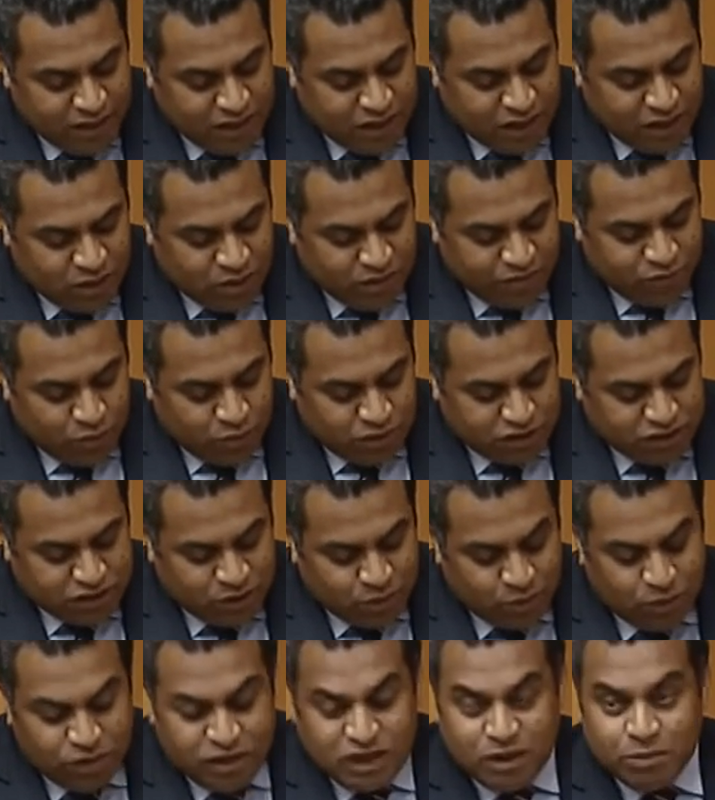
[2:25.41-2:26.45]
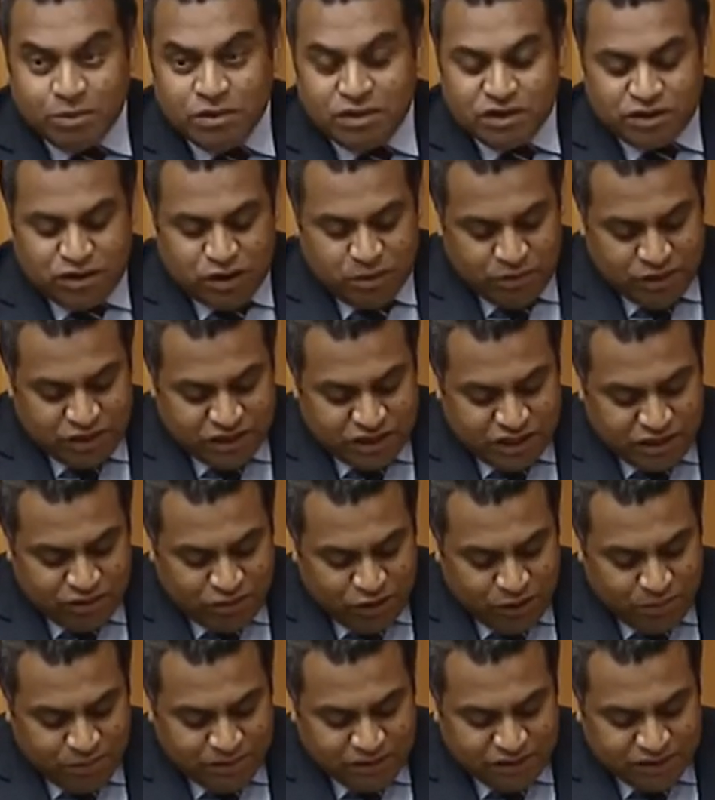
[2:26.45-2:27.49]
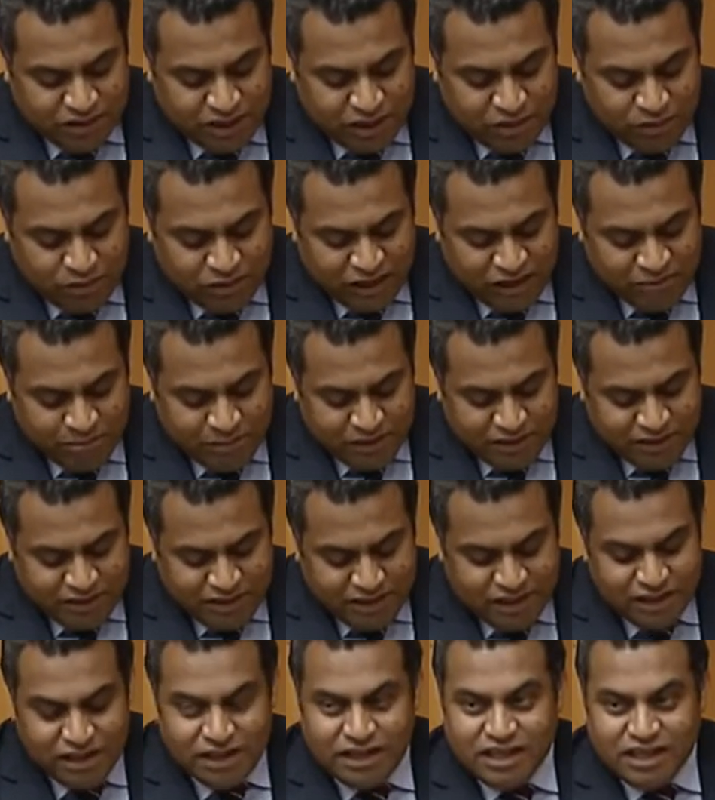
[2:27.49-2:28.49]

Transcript: I look forward to working with community groups, local government,